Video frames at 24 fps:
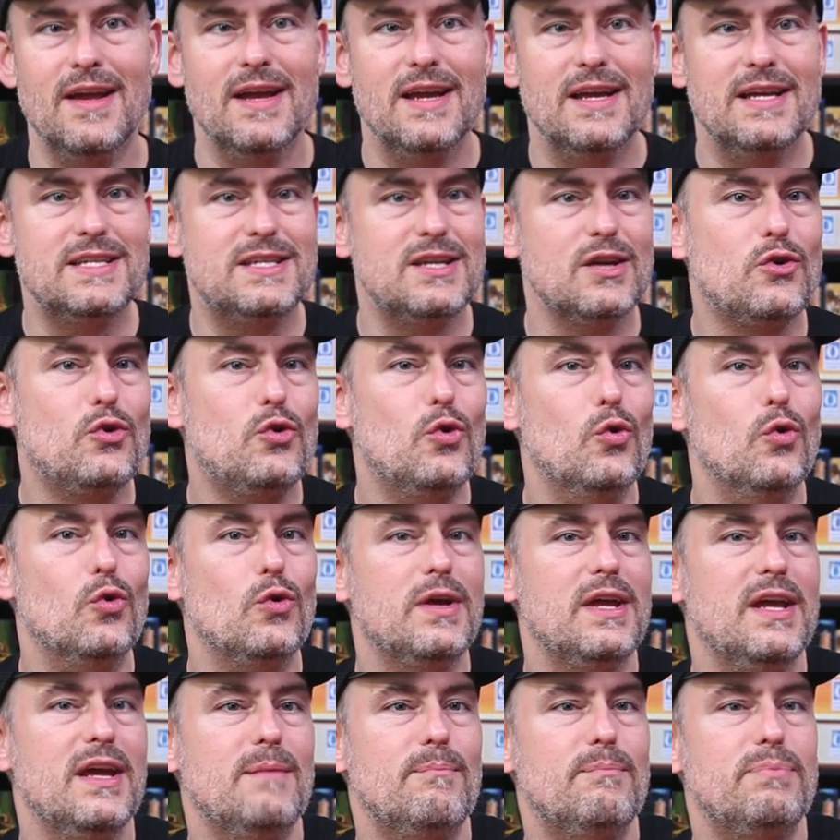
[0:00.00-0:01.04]
Is the
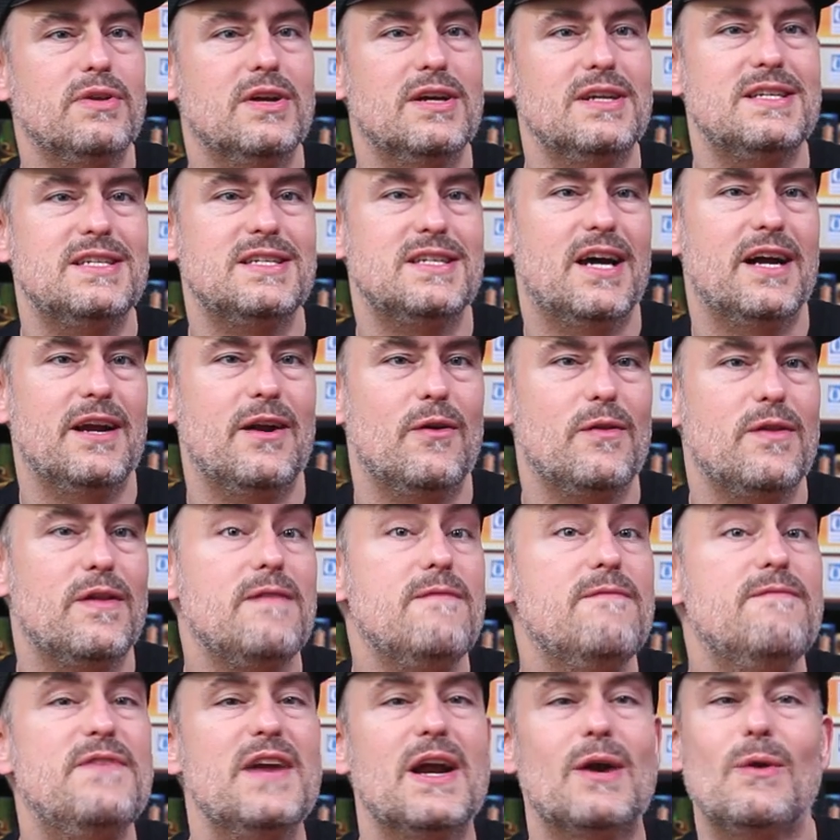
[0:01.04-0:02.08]
ghoulkin Sire the
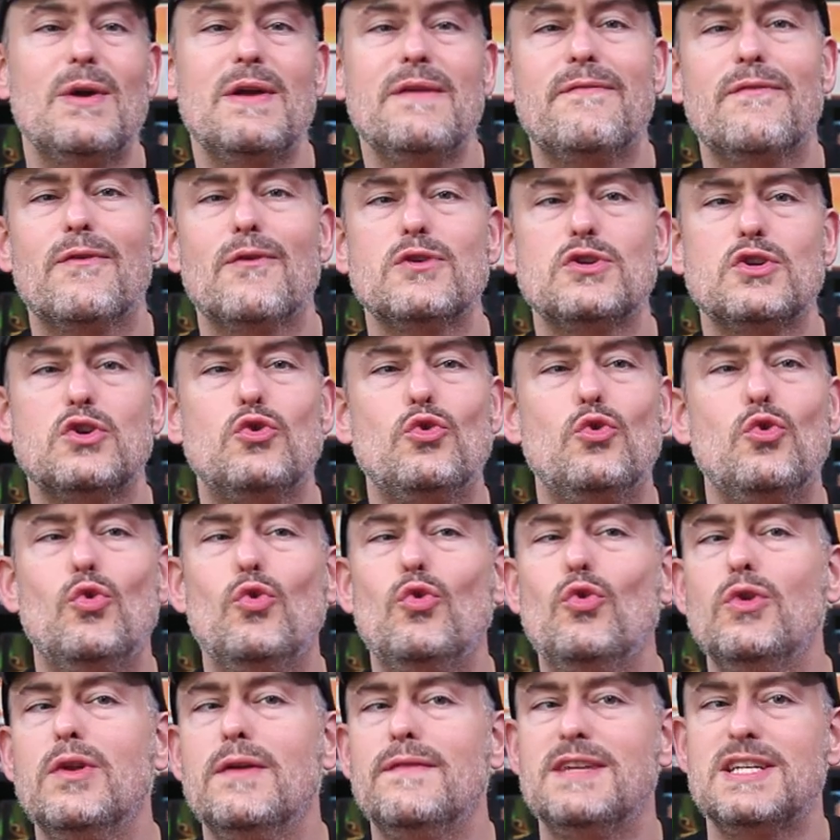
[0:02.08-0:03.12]
very first
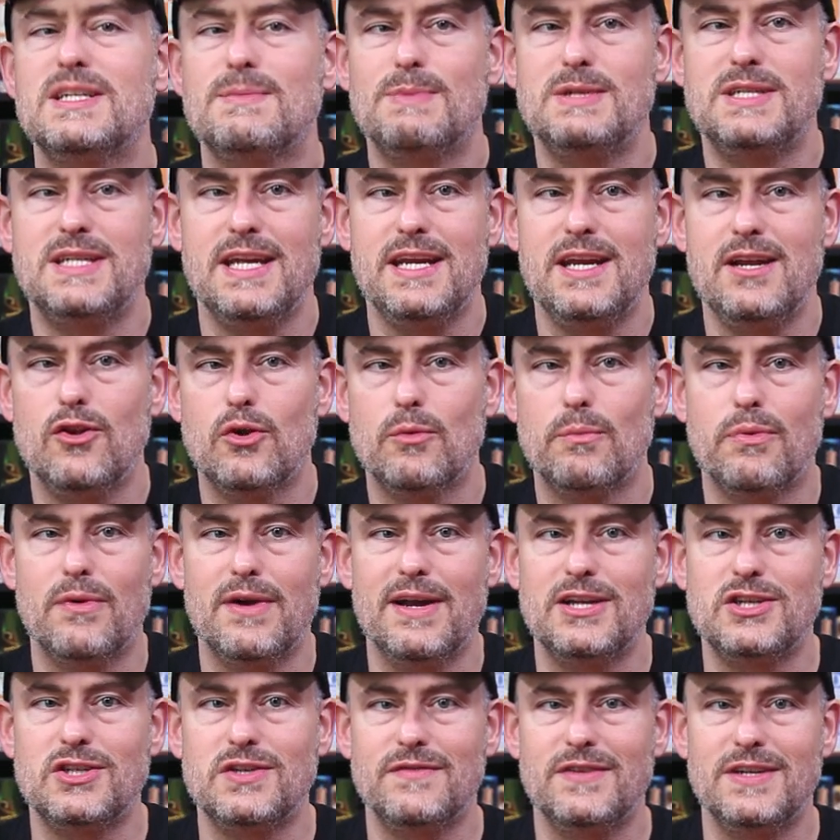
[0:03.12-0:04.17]
ghoul of this particular
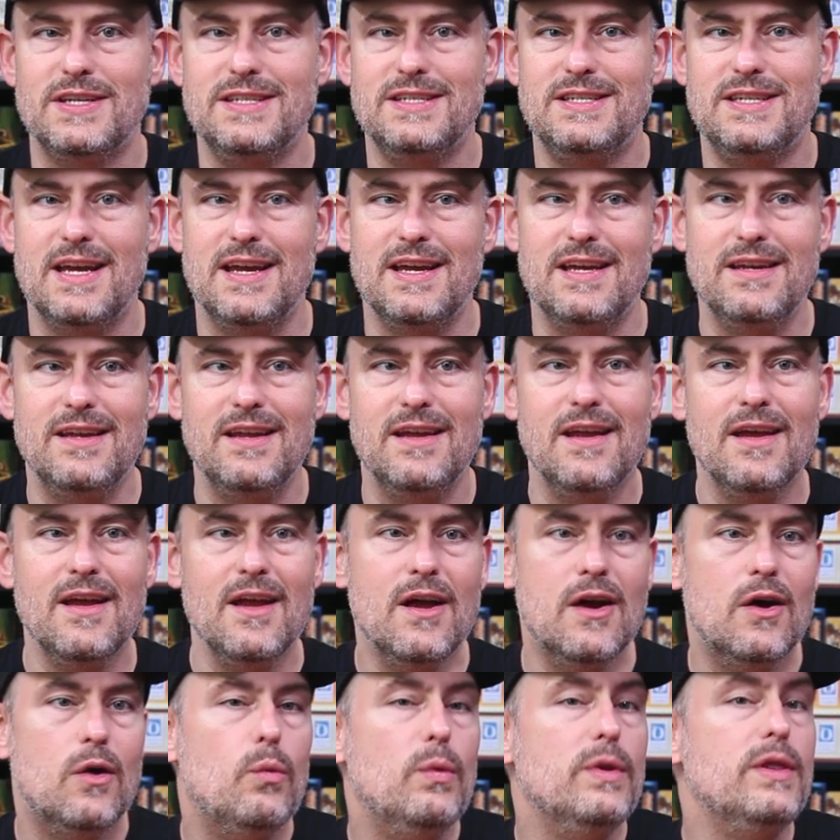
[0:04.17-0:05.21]
branch of undead? dead?
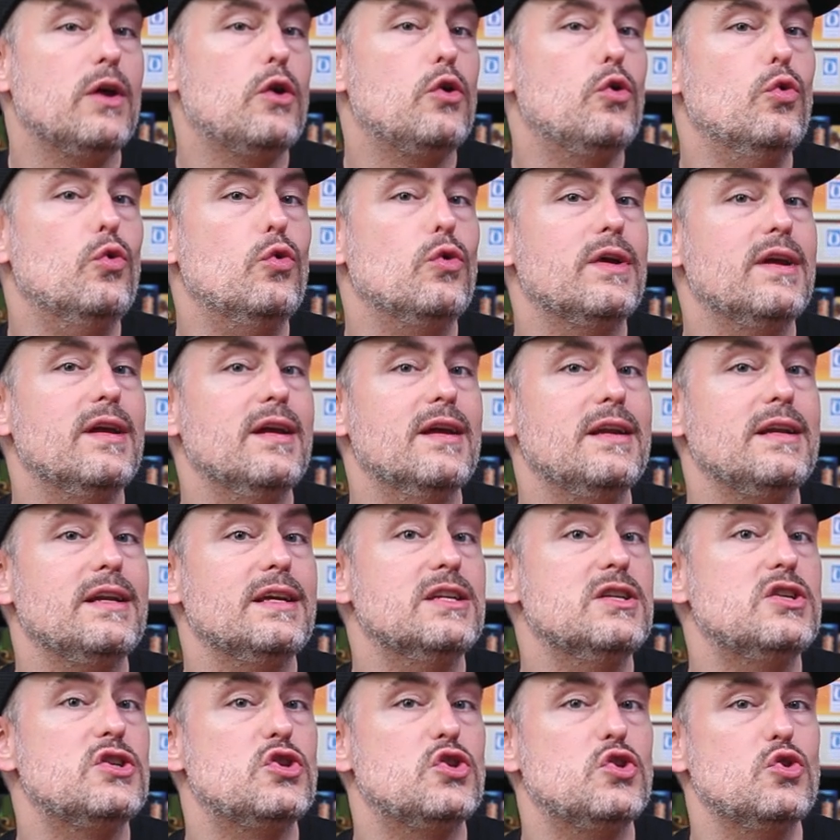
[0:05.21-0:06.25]
When the ghoulkin
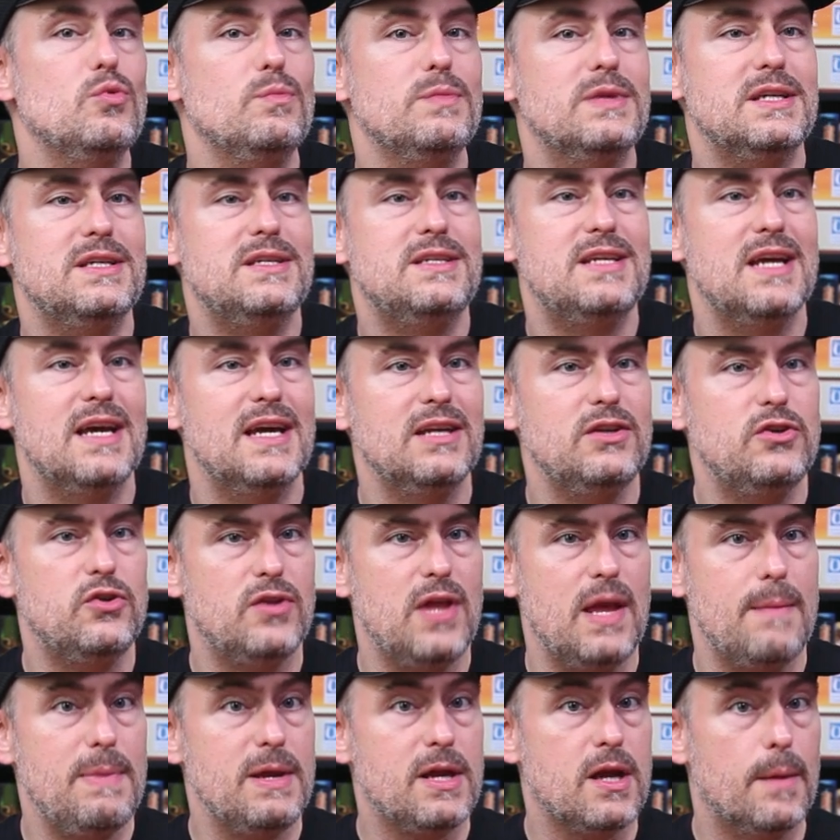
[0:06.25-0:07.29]
consume the dead, do
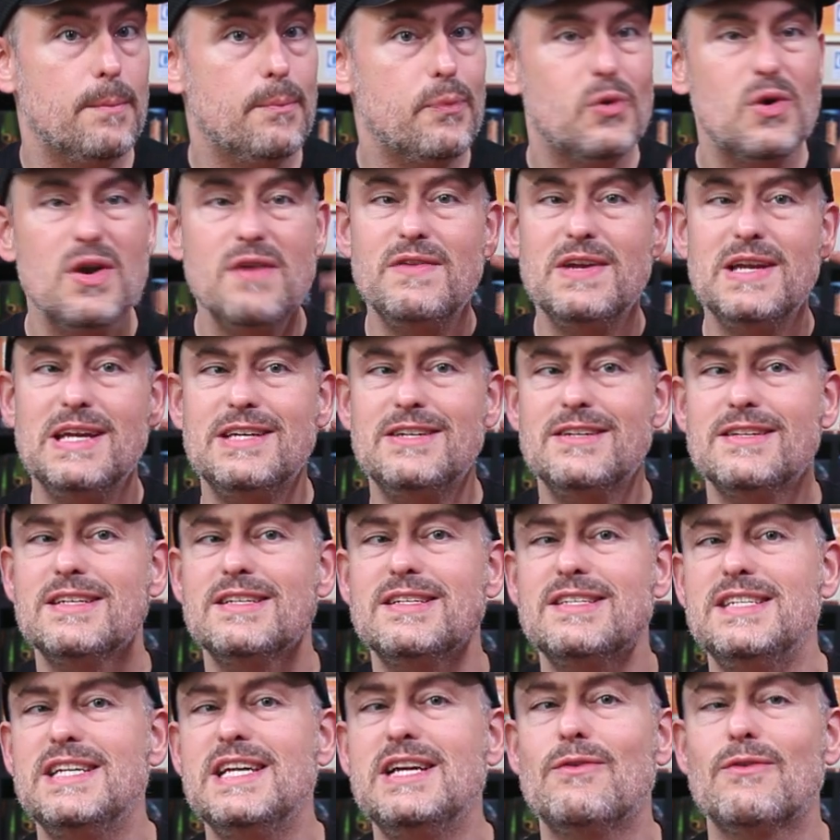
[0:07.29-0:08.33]
they become privy to the
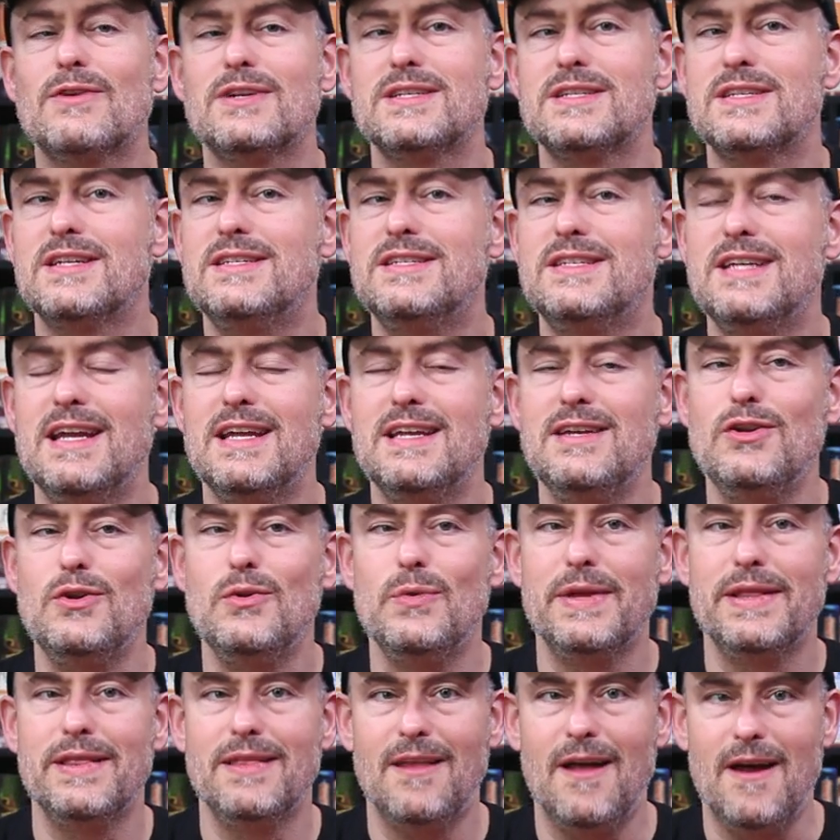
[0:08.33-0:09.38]
secrets the dead knew
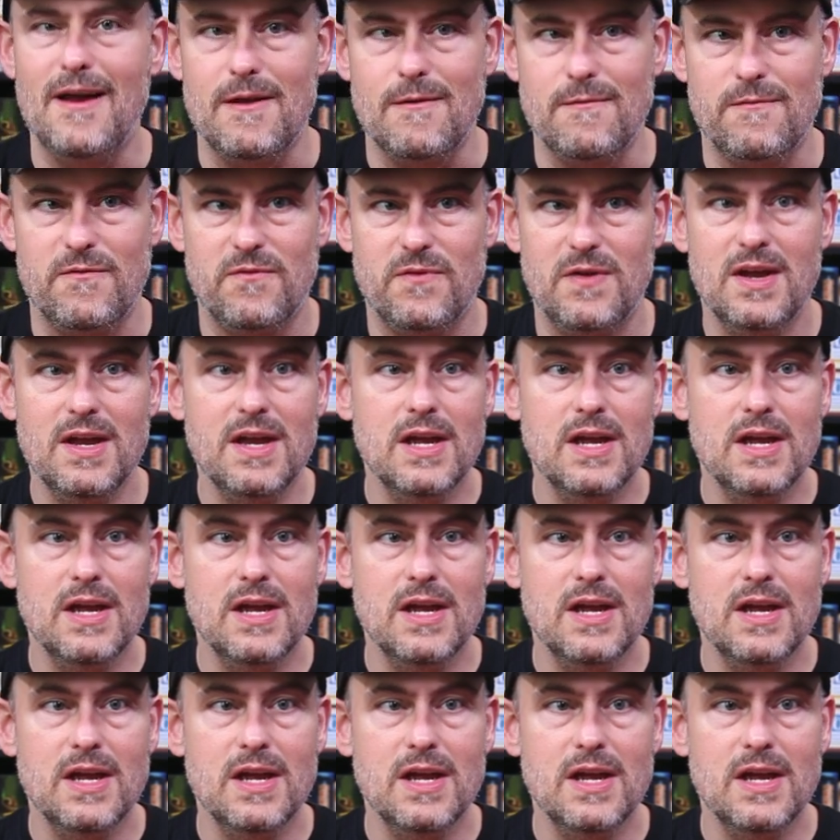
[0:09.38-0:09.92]
in life?